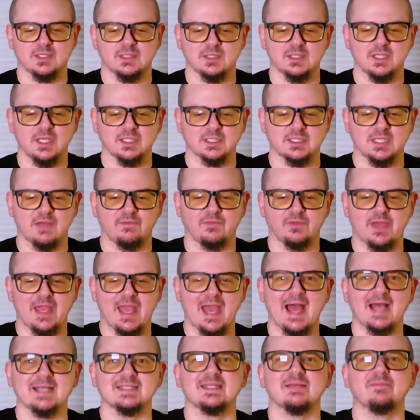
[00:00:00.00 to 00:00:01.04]
definitely
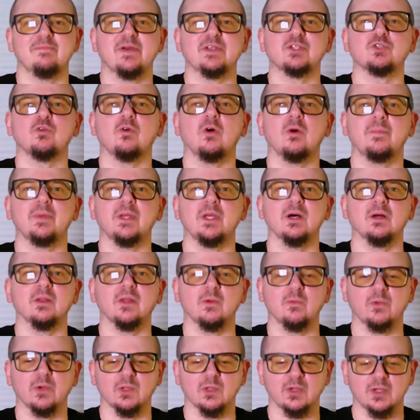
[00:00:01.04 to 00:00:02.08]
has the visual appeal that
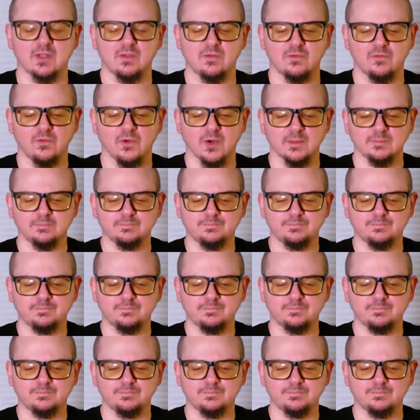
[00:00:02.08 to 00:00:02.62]
we're looking for.